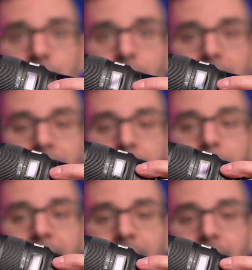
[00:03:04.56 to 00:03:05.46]
ring at the
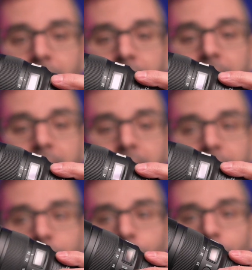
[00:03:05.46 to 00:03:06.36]
back here.
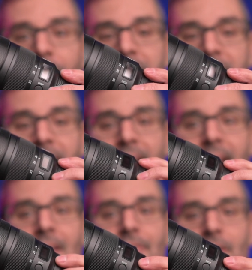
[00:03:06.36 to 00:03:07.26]
So that's a
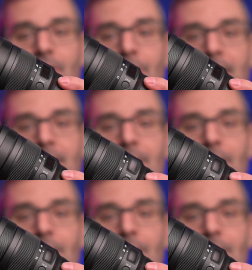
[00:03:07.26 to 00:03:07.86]
dedicated function ring